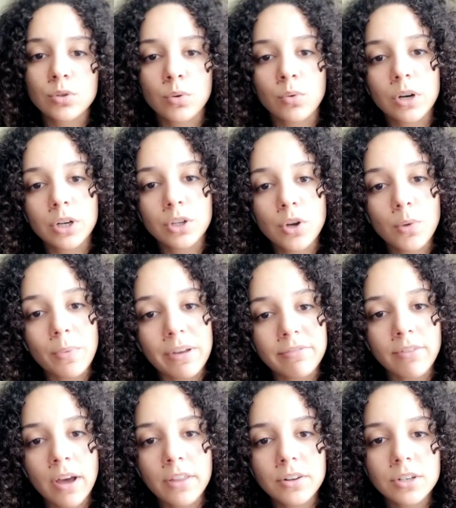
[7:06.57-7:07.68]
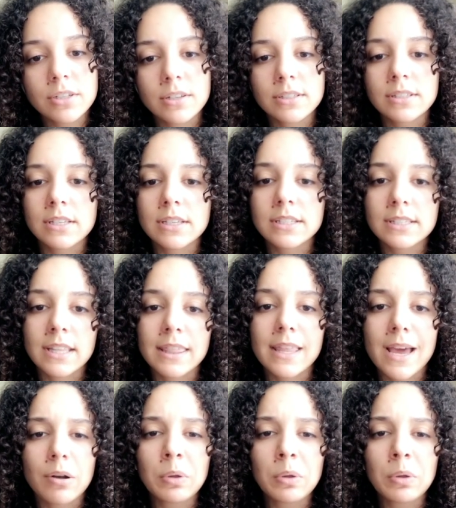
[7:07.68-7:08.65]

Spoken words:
or my father does this and that.